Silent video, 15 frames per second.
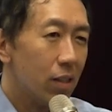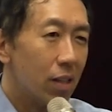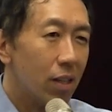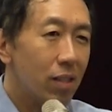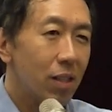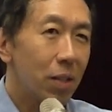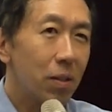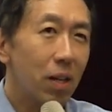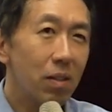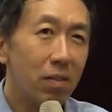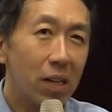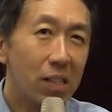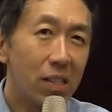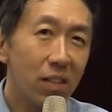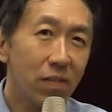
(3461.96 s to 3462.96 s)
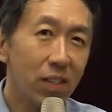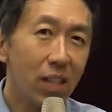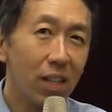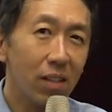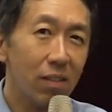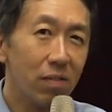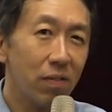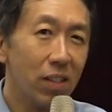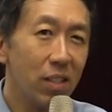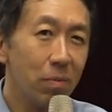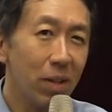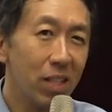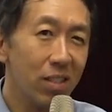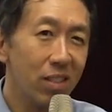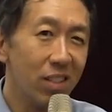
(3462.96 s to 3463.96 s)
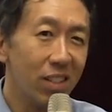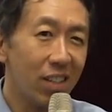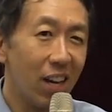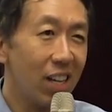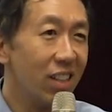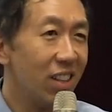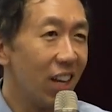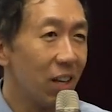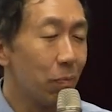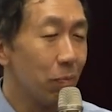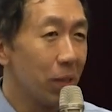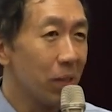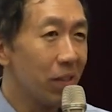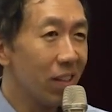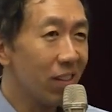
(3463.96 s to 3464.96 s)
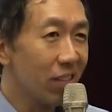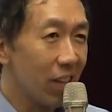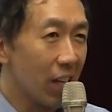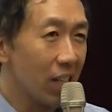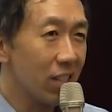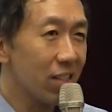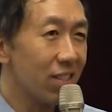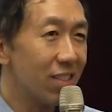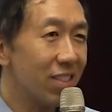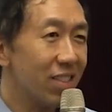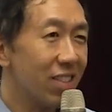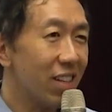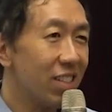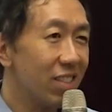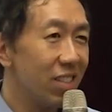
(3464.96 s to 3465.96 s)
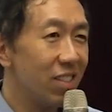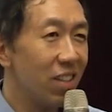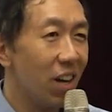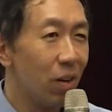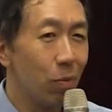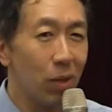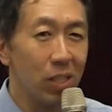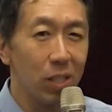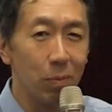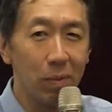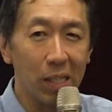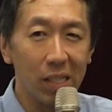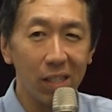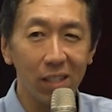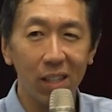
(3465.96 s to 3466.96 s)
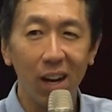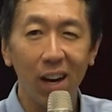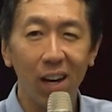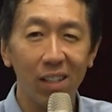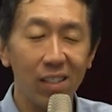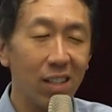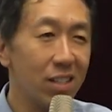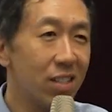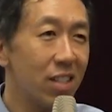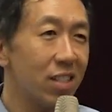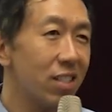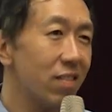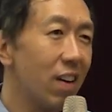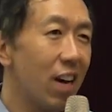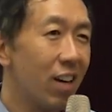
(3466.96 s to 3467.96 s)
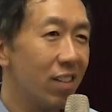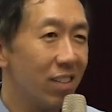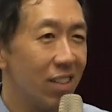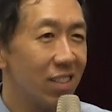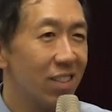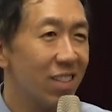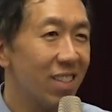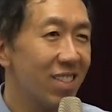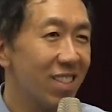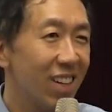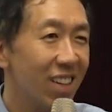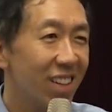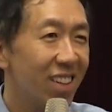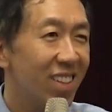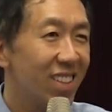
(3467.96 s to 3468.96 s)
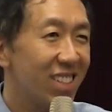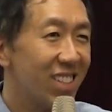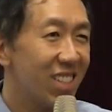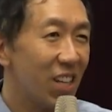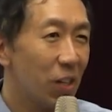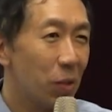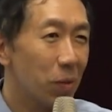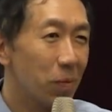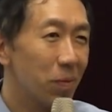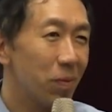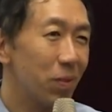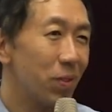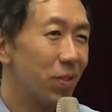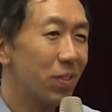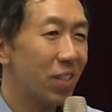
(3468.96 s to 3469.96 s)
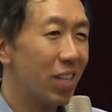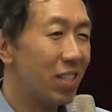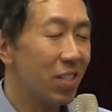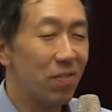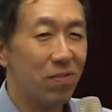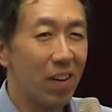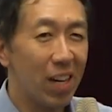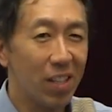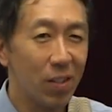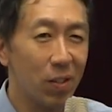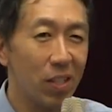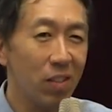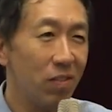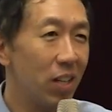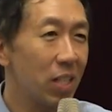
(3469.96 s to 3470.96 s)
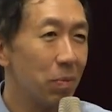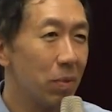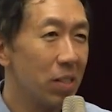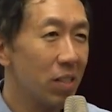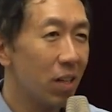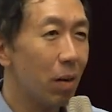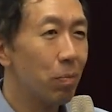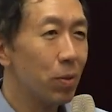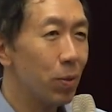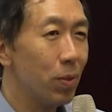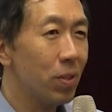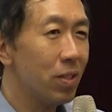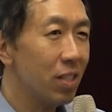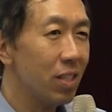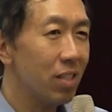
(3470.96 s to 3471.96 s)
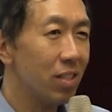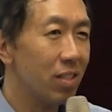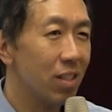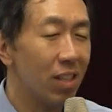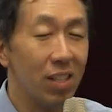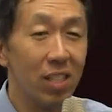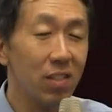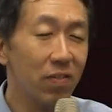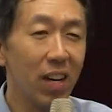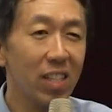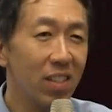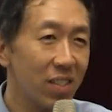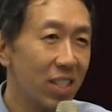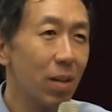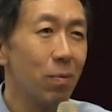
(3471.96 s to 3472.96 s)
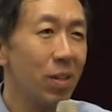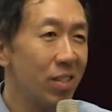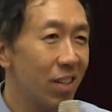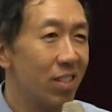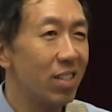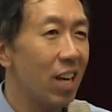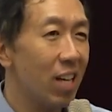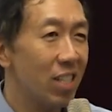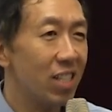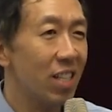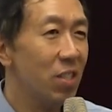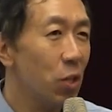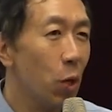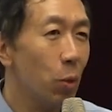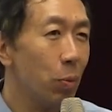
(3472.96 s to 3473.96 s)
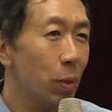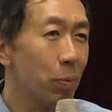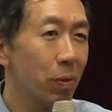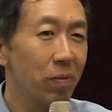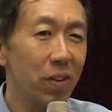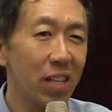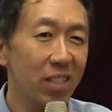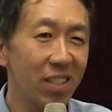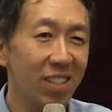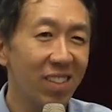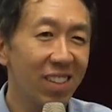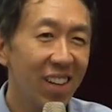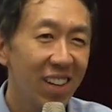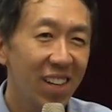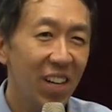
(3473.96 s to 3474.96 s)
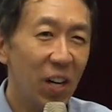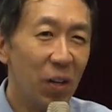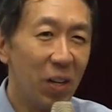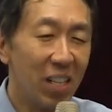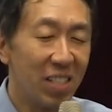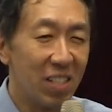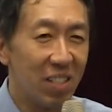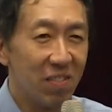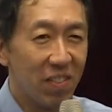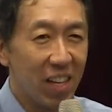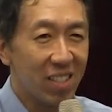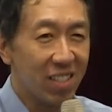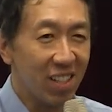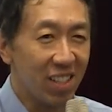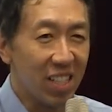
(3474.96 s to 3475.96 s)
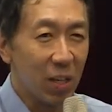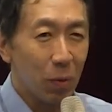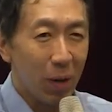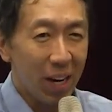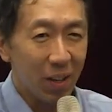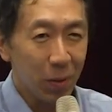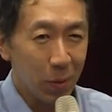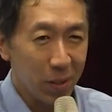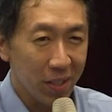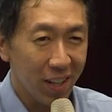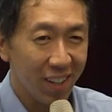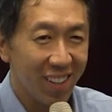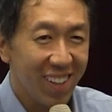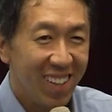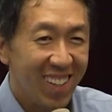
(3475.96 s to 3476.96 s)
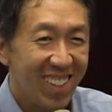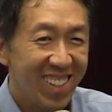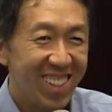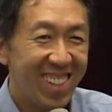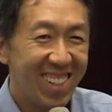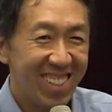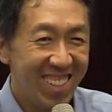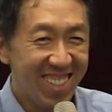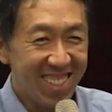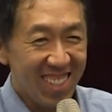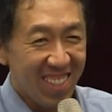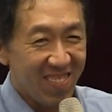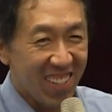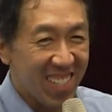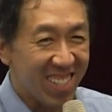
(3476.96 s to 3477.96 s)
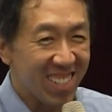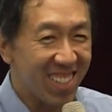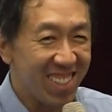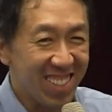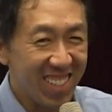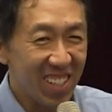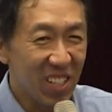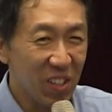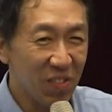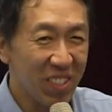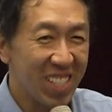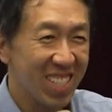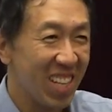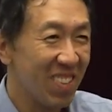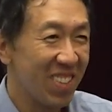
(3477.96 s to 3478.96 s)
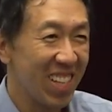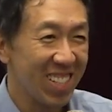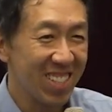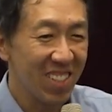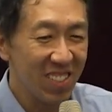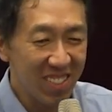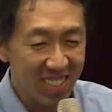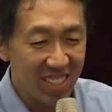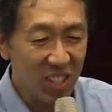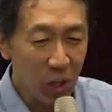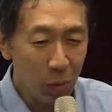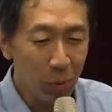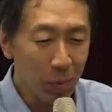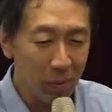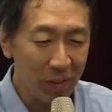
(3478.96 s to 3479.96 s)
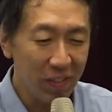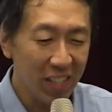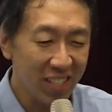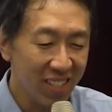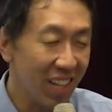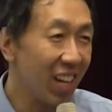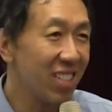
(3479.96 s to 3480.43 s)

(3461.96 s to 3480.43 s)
I don't know, I, I feel like fundamentally I like building things, so I did not want to be the guy that sits around and just, you know, tries to find good investment opportunities. Uh, it's fine if someone does that. It's a noble profession. Oh, actually, in fact, uh, Li Huang, who's here, uh, is an investor. He helped me set things, so it's a noble profession.